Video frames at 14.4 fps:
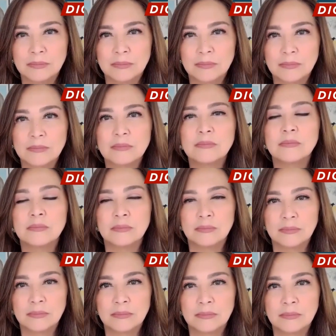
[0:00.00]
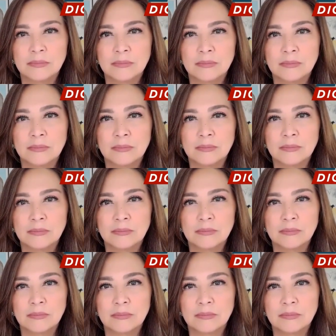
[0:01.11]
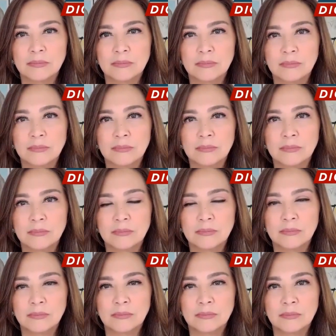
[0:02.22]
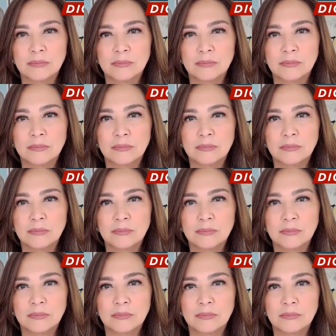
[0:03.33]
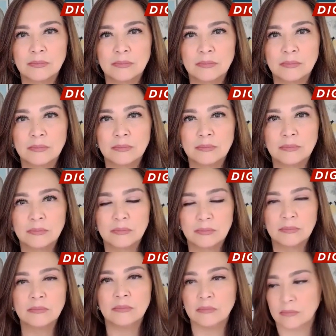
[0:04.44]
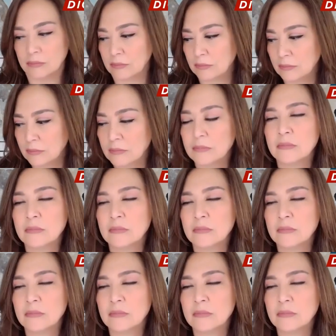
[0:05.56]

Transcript: [no speech]